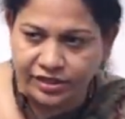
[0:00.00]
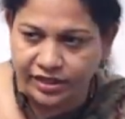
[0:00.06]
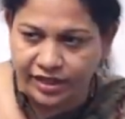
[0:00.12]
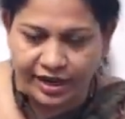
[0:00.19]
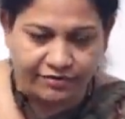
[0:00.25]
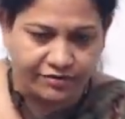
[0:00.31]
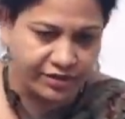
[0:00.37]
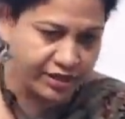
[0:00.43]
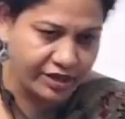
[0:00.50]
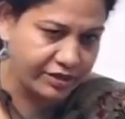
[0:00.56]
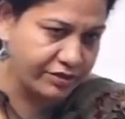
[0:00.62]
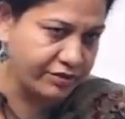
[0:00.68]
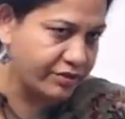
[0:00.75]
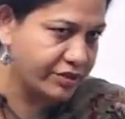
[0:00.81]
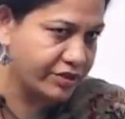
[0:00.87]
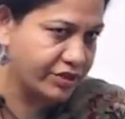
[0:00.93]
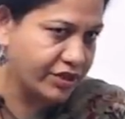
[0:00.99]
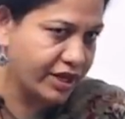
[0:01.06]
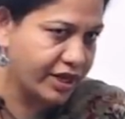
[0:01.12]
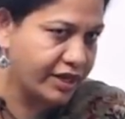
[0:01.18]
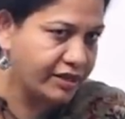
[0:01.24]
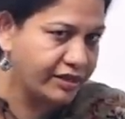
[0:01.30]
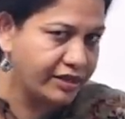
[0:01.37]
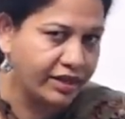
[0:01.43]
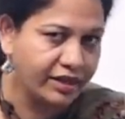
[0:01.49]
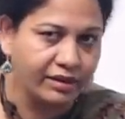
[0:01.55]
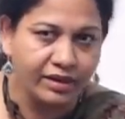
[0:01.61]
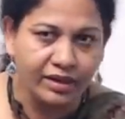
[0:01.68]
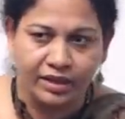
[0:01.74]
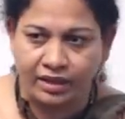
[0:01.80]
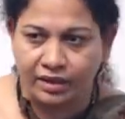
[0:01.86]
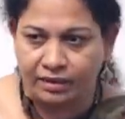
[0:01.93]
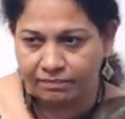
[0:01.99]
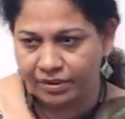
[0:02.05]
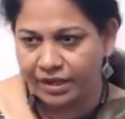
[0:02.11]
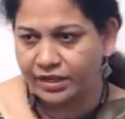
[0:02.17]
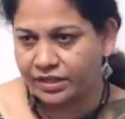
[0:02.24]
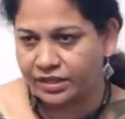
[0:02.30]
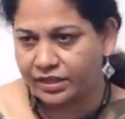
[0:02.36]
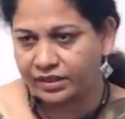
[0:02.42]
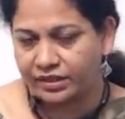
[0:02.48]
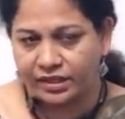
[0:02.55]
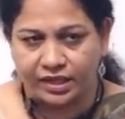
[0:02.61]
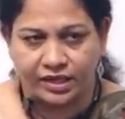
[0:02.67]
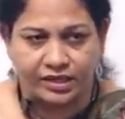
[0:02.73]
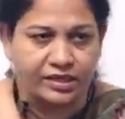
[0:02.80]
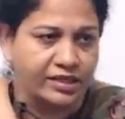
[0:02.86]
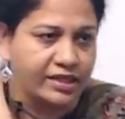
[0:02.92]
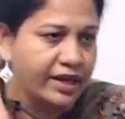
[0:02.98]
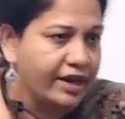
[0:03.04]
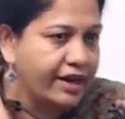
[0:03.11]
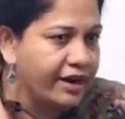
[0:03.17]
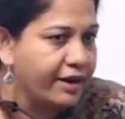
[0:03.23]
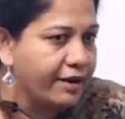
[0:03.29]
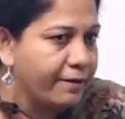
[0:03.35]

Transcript: and after that you don't see anything but the dust there.